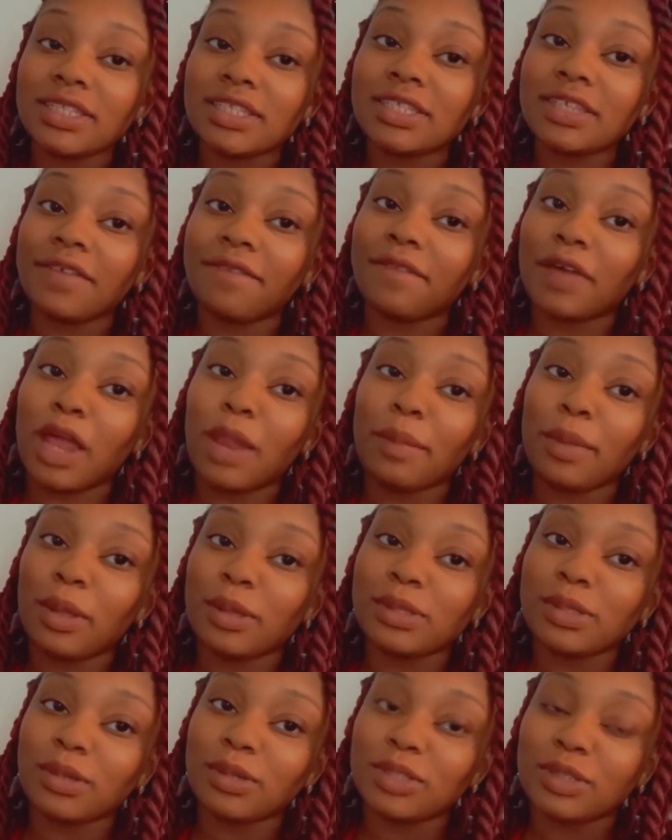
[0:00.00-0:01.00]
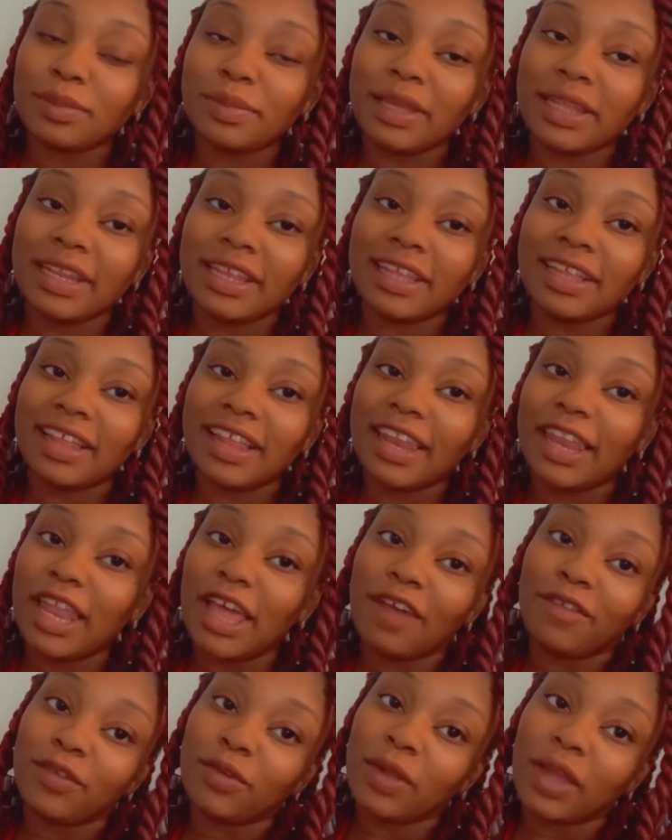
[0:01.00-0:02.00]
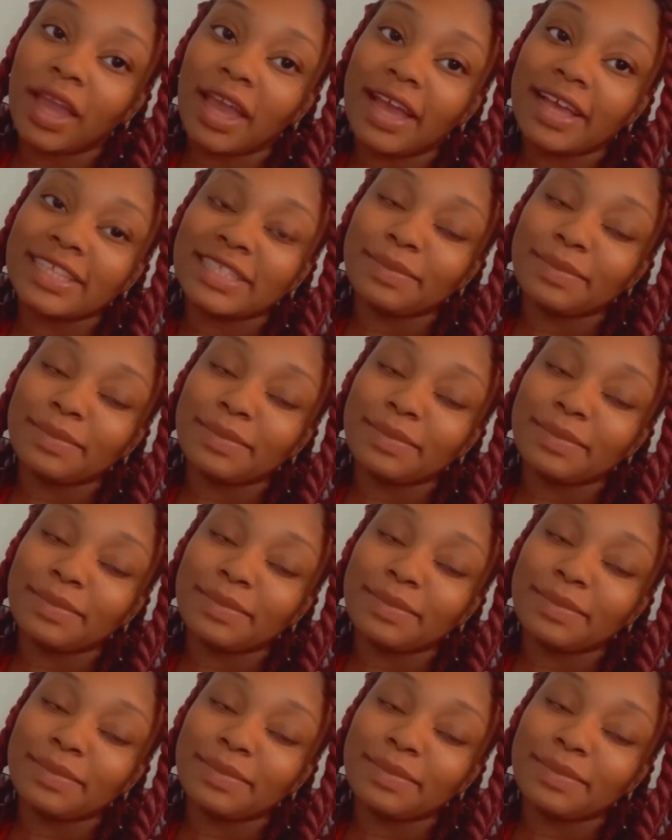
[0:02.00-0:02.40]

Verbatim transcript: to follow me on social media. Love you guys.